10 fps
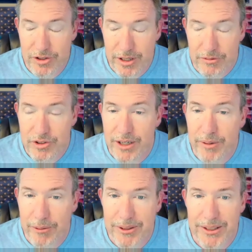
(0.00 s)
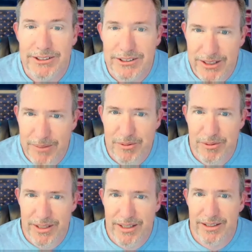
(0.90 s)
know generate relationships
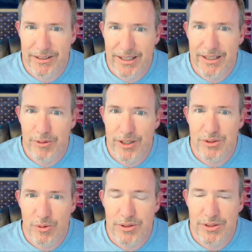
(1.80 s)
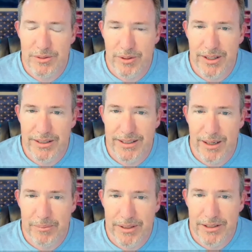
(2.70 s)
with key resources within the
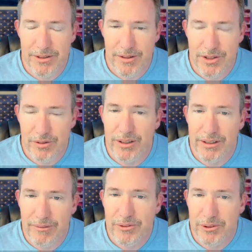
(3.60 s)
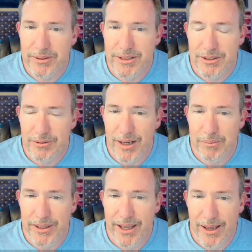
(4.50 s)
company so that you can influence the right
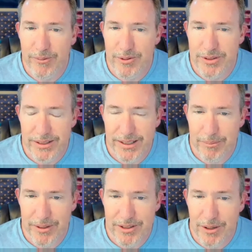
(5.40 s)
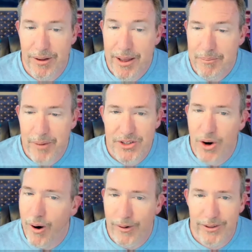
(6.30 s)
behaviors in the company. So much
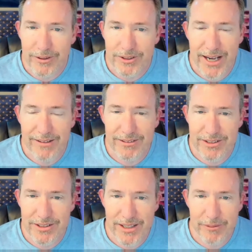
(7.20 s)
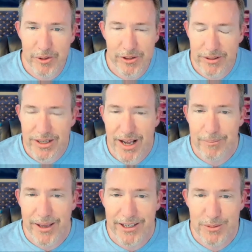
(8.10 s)
harder challenges than when you're in top
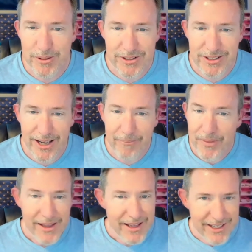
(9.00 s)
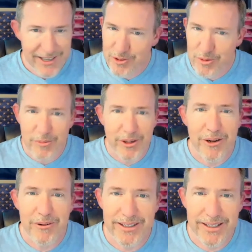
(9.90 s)
management and you say, here's where we're
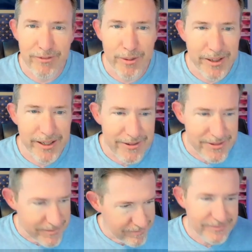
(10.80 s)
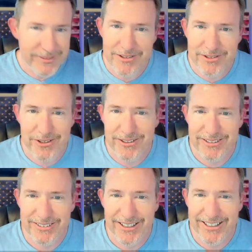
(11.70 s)
going, and everybody goes, yes sir,
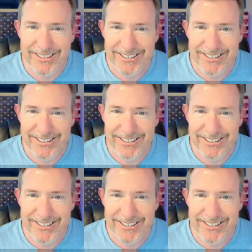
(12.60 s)
right?